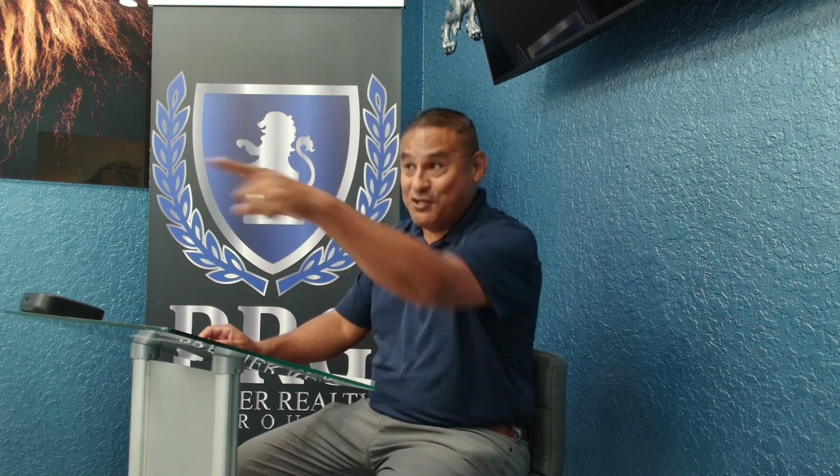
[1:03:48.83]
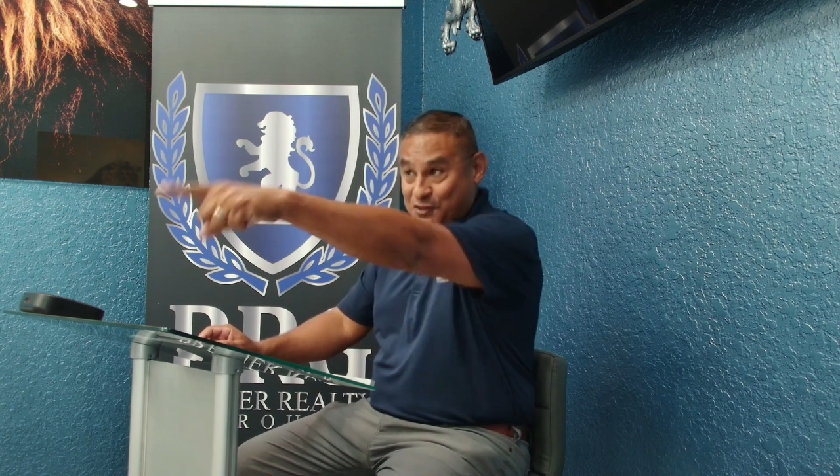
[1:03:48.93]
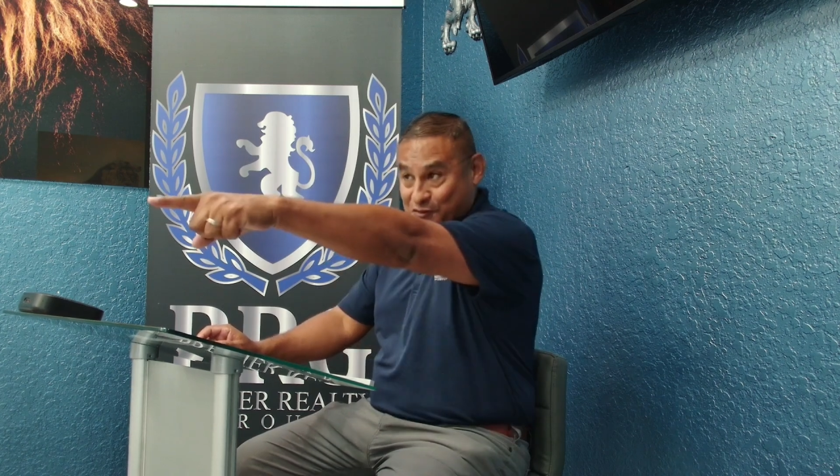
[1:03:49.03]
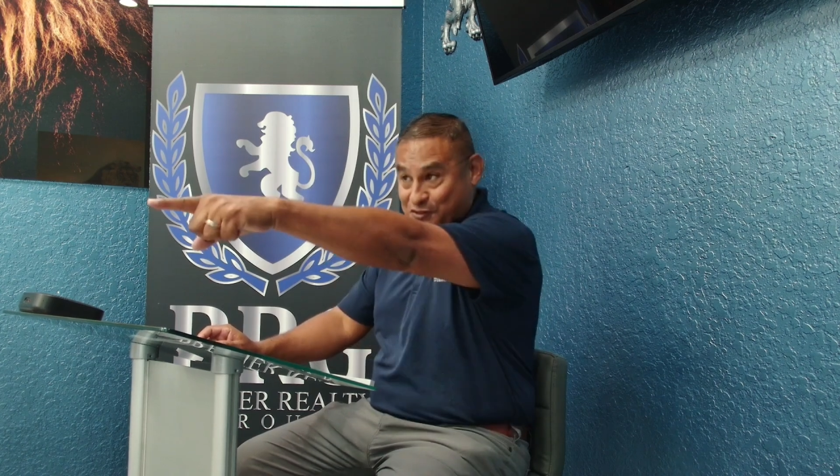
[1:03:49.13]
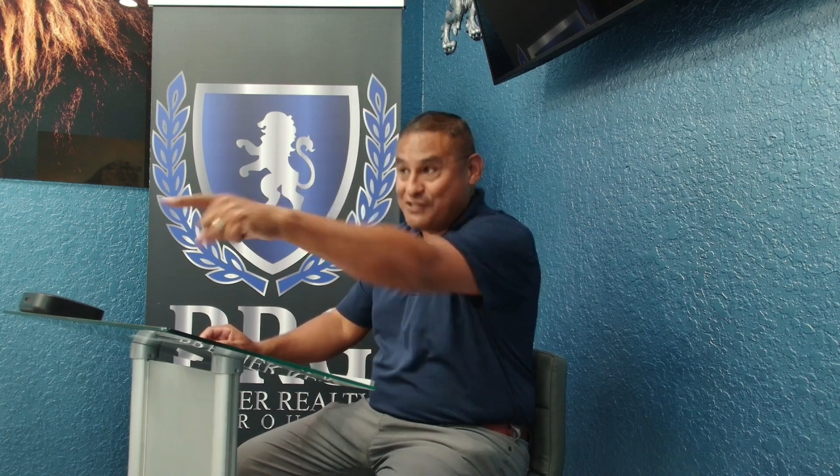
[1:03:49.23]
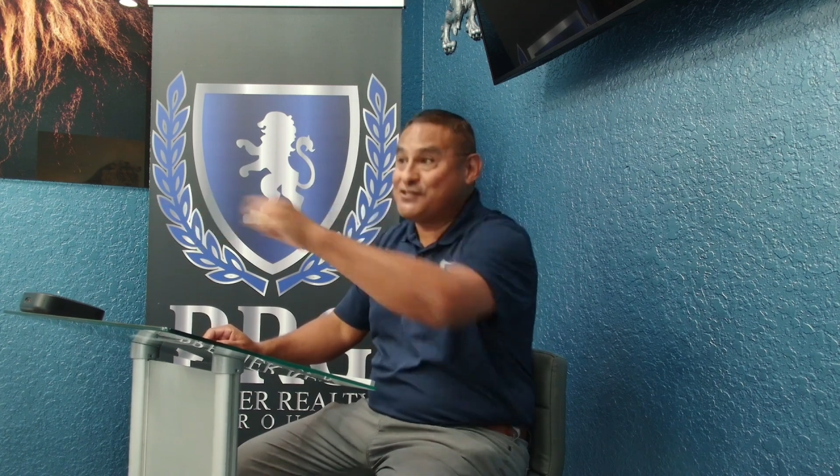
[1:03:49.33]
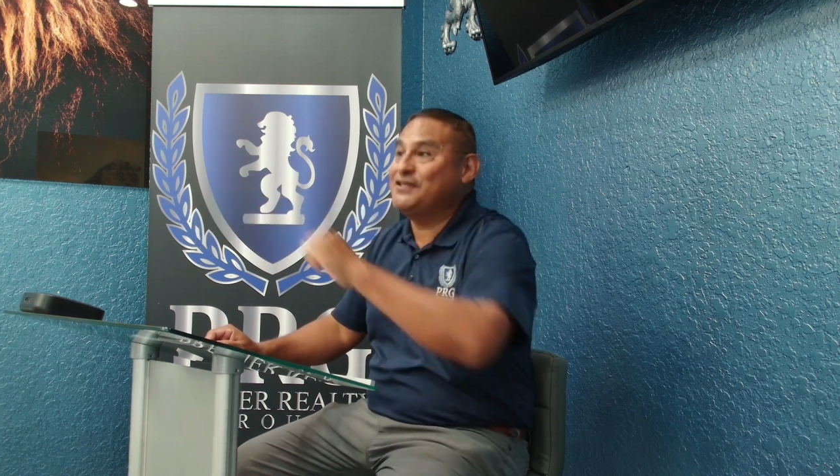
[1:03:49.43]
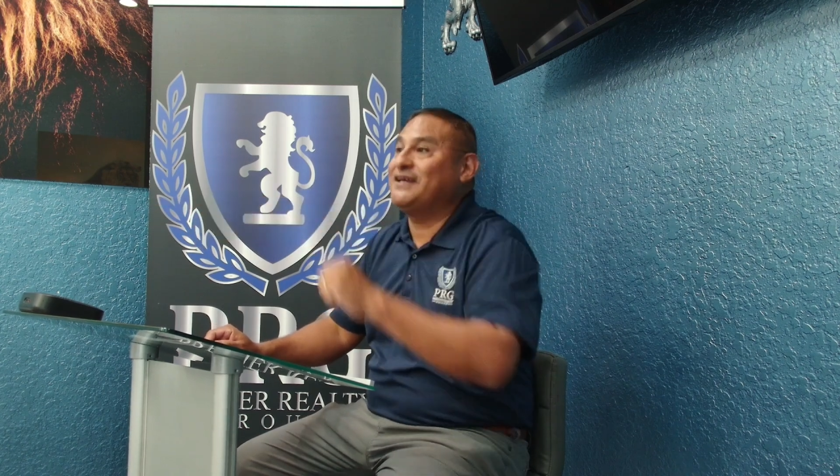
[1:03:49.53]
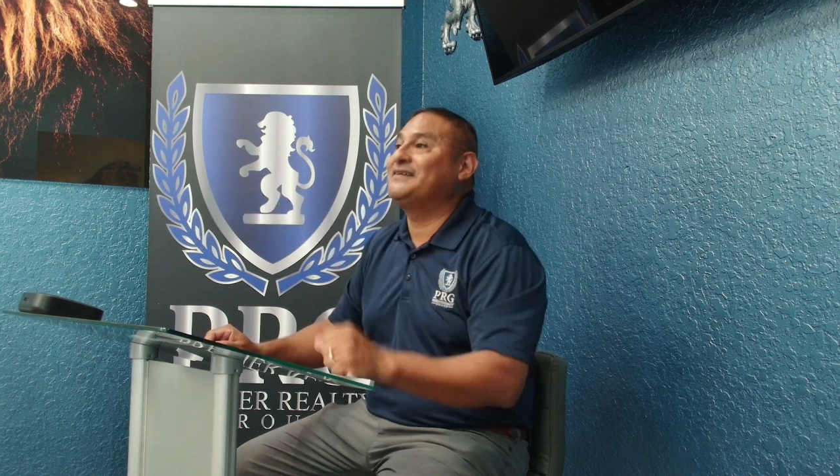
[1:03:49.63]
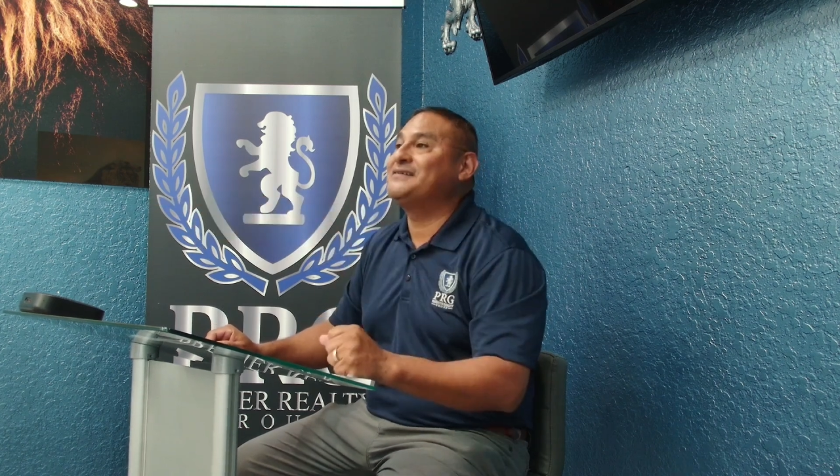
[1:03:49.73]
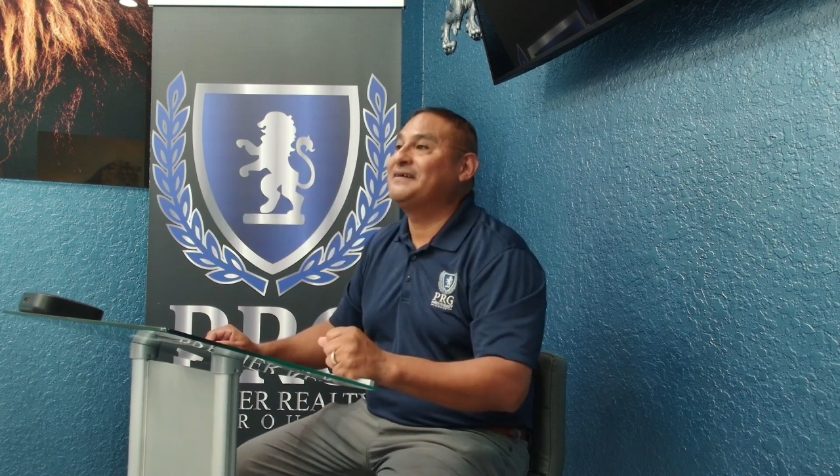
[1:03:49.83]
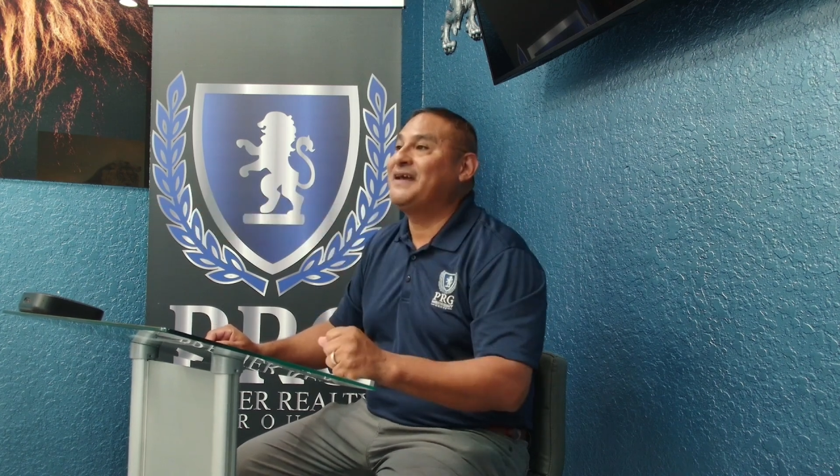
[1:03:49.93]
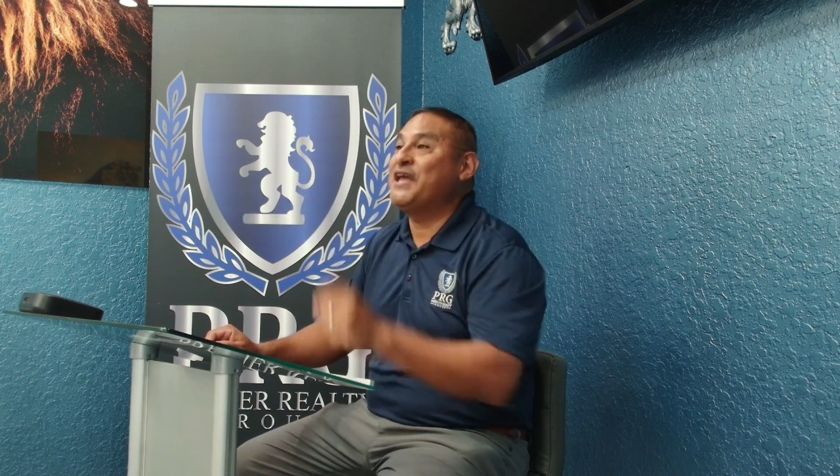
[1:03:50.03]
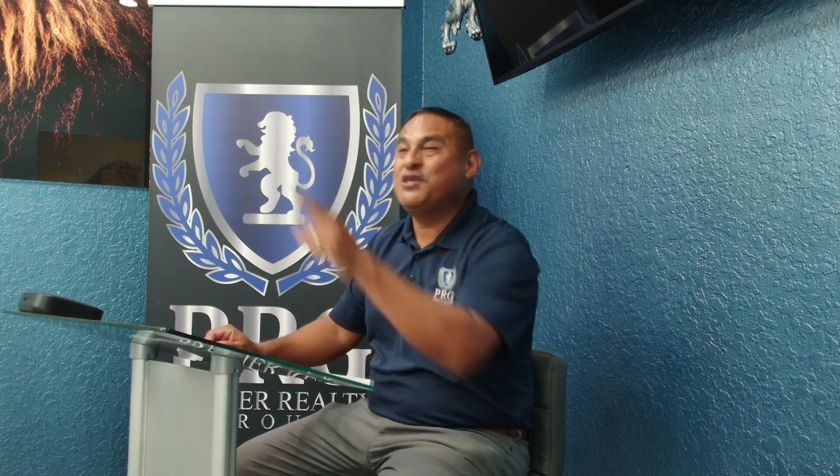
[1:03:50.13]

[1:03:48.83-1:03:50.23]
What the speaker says: And you just did.